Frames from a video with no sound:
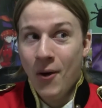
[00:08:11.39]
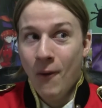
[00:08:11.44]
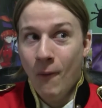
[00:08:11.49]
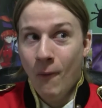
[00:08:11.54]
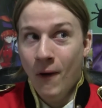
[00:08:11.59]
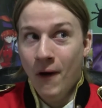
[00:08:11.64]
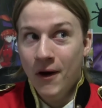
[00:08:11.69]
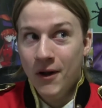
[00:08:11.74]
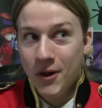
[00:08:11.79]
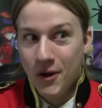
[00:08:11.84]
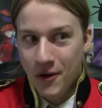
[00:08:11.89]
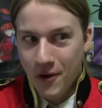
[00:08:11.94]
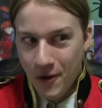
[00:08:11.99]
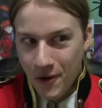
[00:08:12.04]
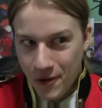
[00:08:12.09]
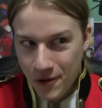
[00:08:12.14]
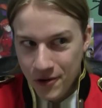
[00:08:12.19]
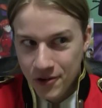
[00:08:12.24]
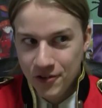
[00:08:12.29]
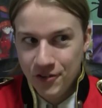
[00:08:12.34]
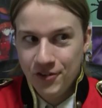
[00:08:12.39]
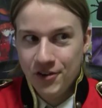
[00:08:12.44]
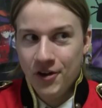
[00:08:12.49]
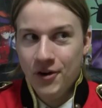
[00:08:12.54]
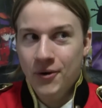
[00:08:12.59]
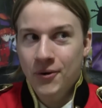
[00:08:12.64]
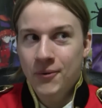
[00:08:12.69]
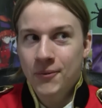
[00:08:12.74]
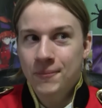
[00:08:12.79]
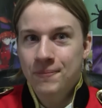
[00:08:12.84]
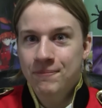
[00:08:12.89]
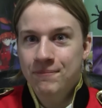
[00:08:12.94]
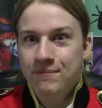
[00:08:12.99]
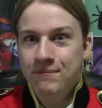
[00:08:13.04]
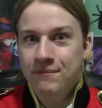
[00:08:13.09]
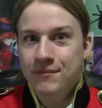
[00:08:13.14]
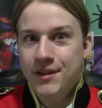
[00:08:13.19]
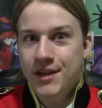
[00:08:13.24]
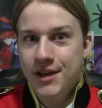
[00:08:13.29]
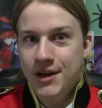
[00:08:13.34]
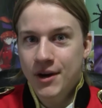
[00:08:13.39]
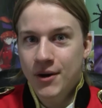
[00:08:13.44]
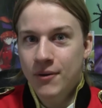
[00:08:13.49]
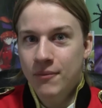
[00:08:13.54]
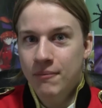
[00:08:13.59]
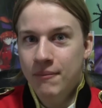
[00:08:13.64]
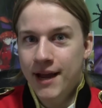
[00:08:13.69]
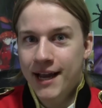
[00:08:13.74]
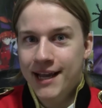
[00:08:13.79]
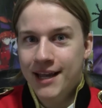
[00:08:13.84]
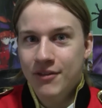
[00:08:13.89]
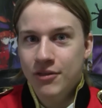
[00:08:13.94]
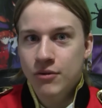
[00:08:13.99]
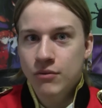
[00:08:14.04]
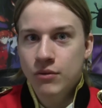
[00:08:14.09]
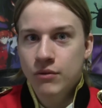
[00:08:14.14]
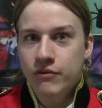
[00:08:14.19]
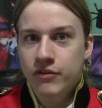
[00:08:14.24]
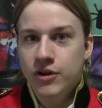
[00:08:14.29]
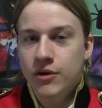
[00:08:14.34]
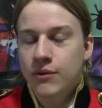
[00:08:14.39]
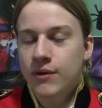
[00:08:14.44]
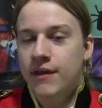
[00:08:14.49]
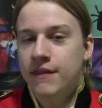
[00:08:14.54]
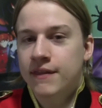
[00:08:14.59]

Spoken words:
while also, you know, making the review.